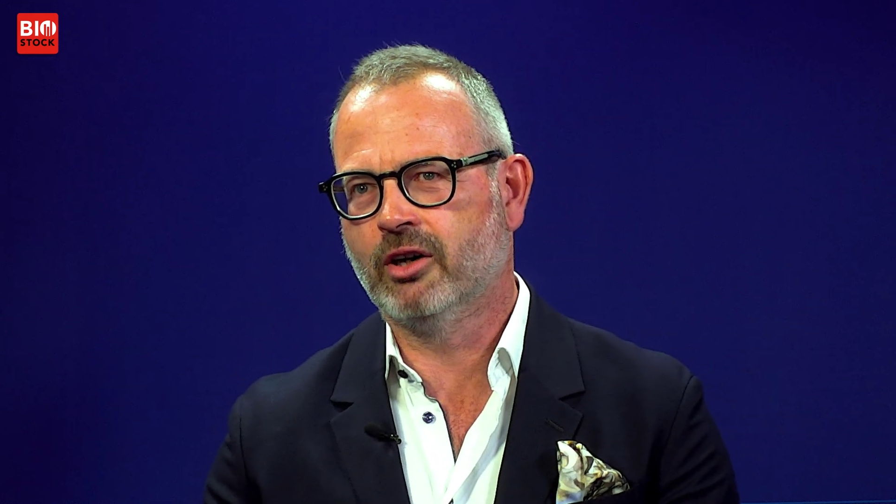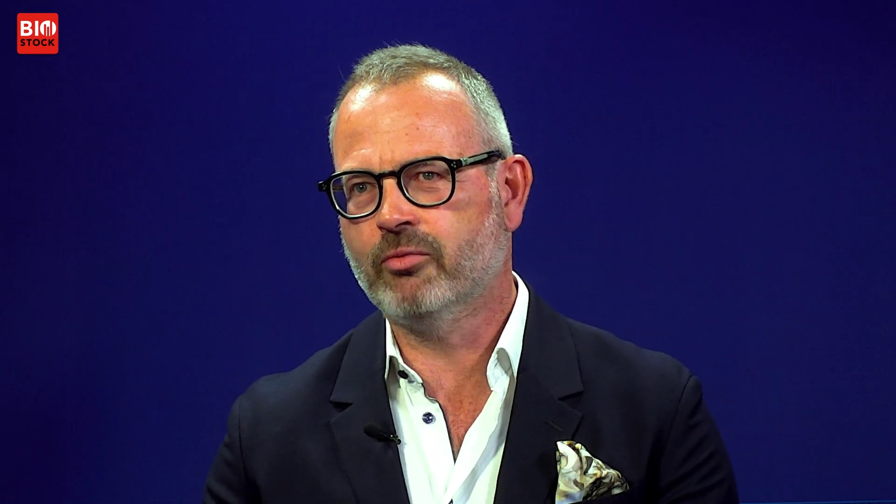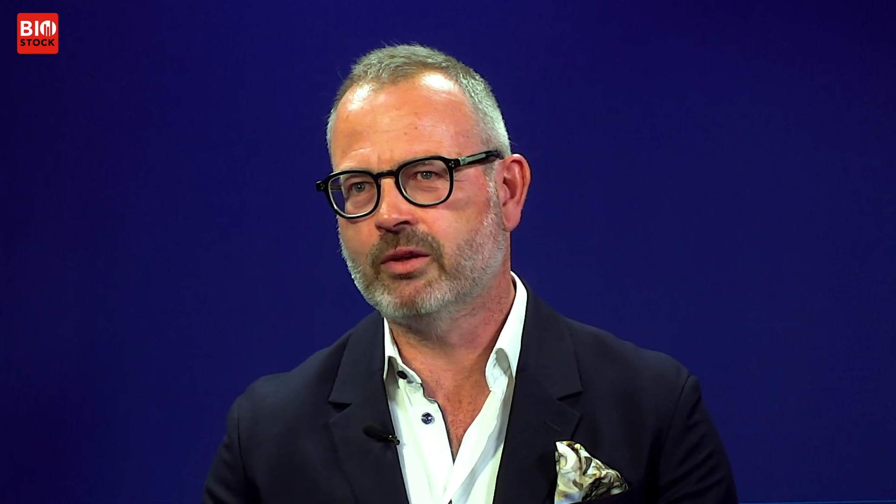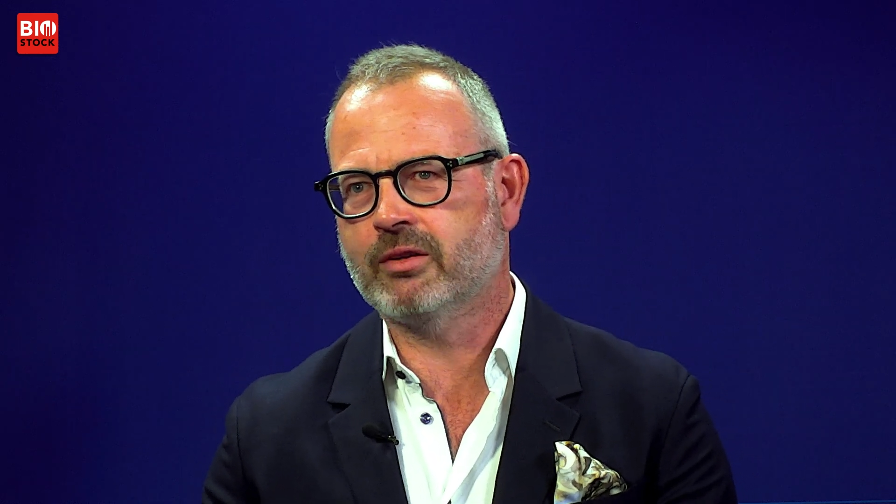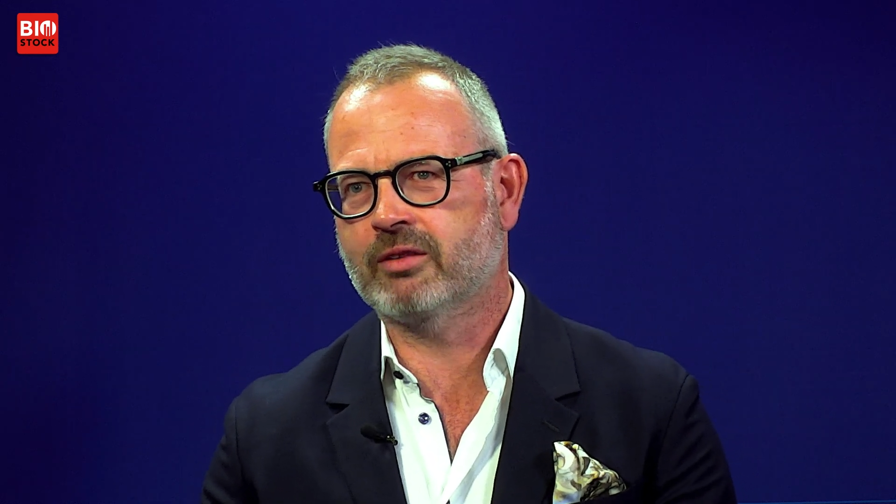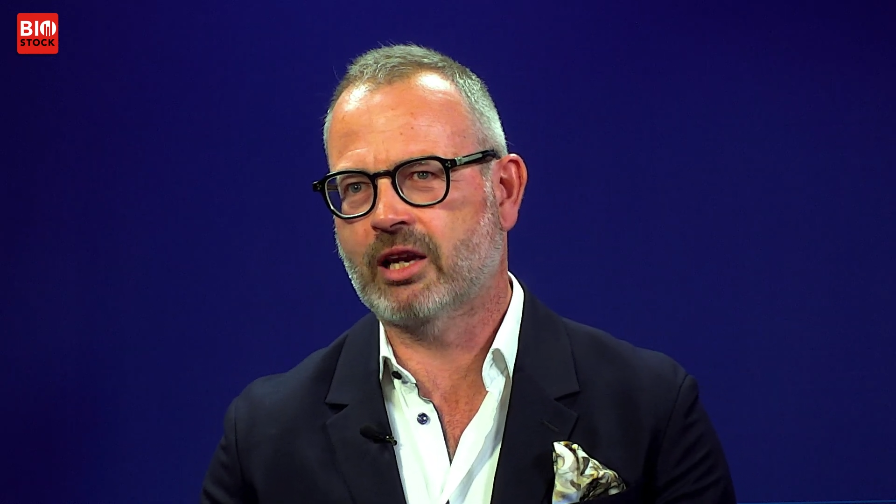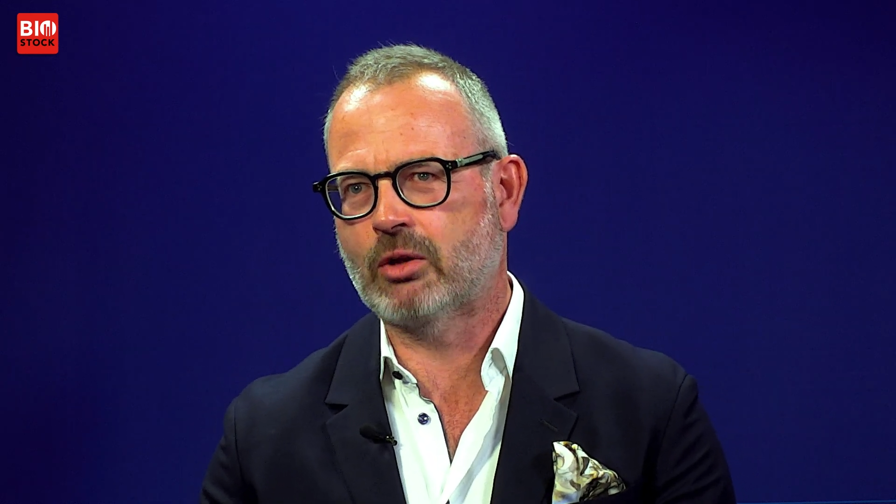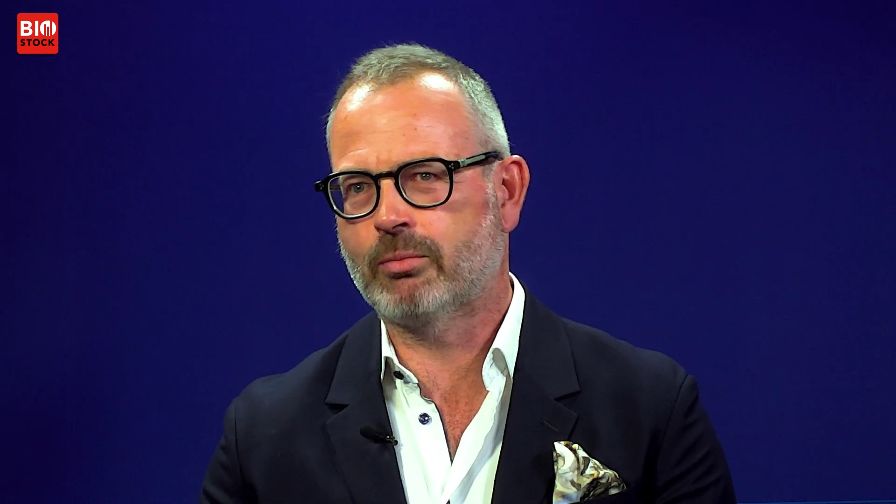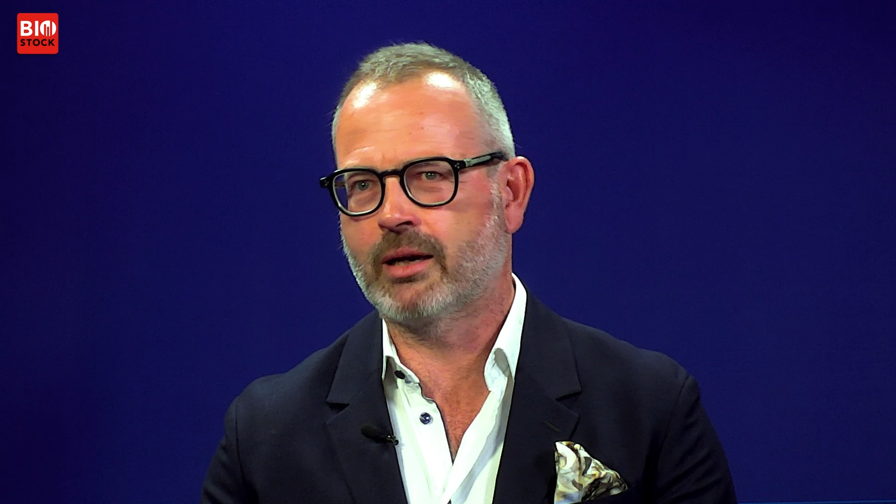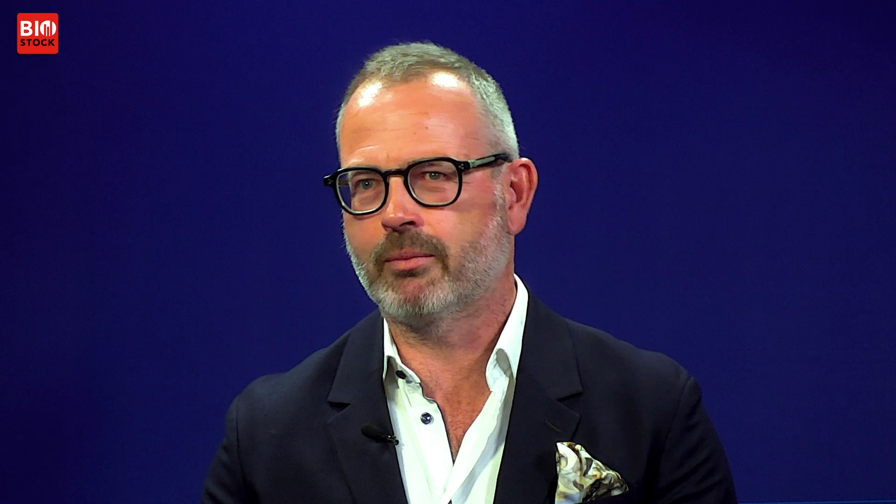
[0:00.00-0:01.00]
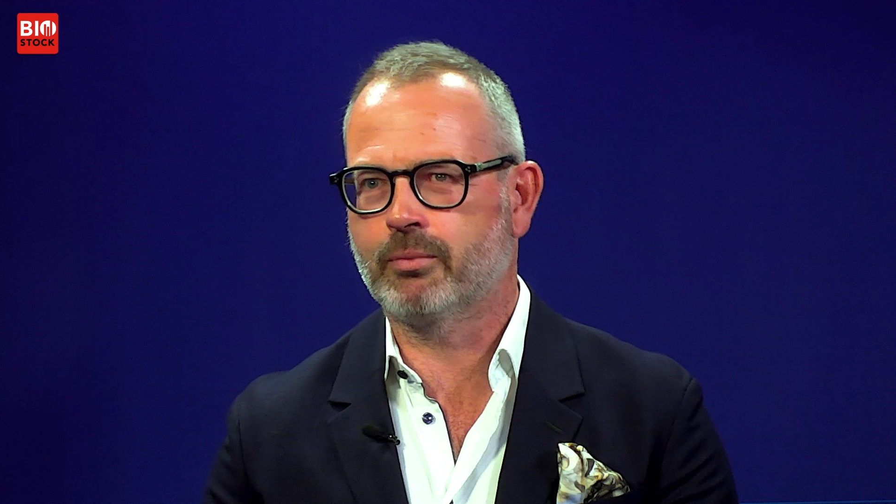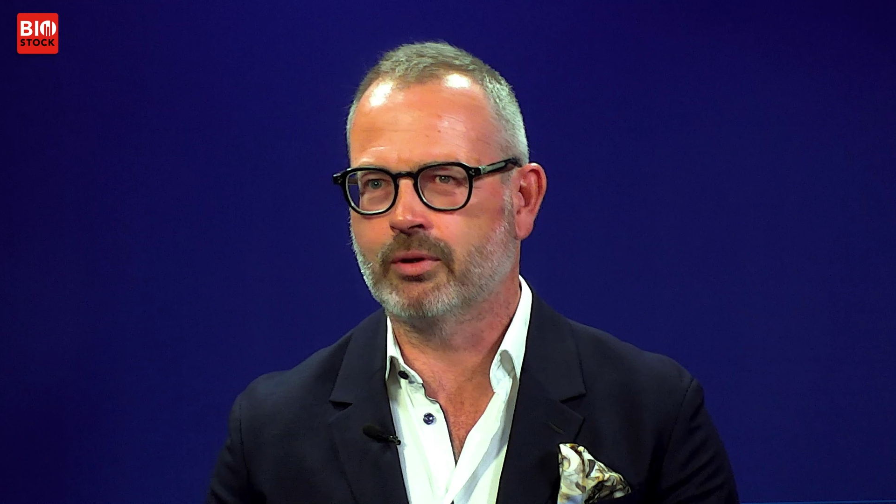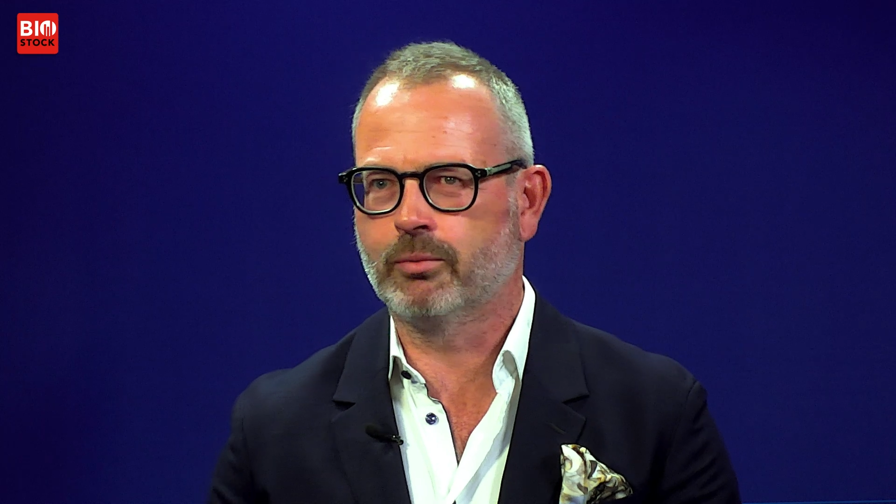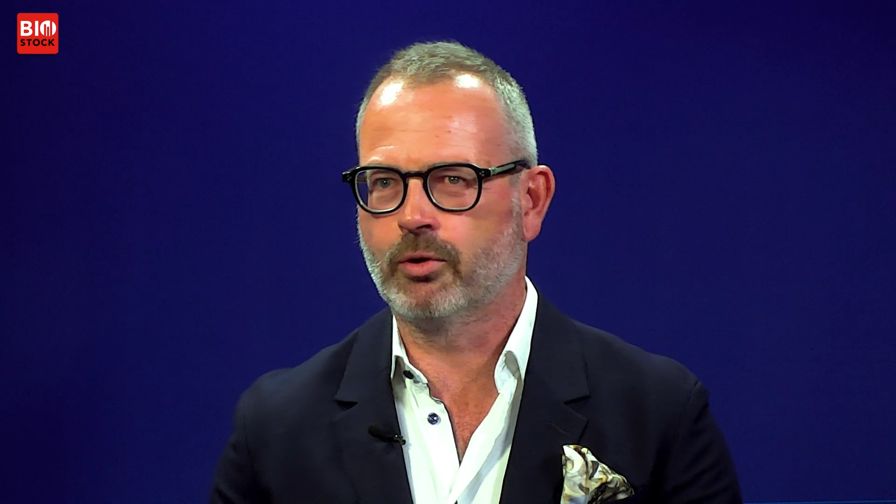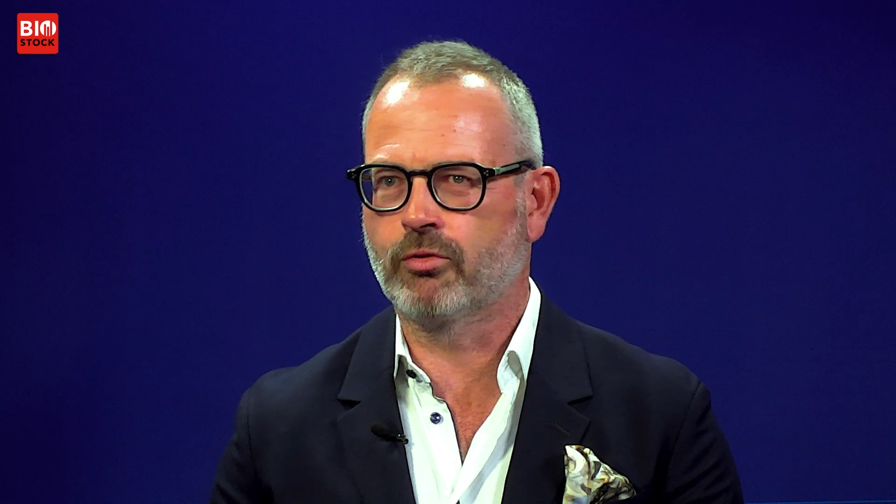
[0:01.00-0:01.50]
mitazalimab,
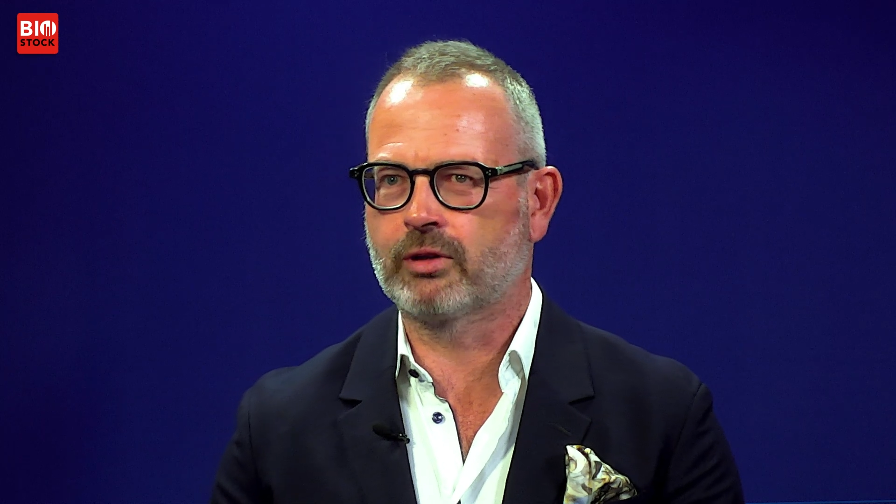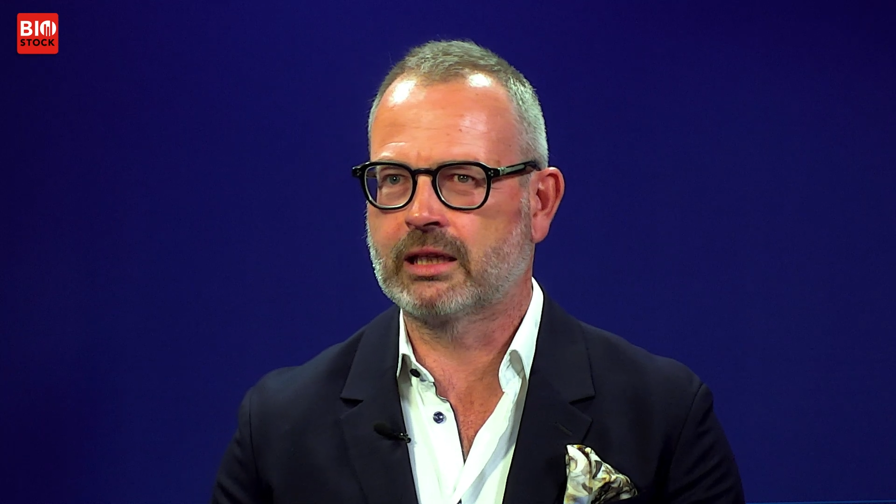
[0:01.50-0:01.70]
both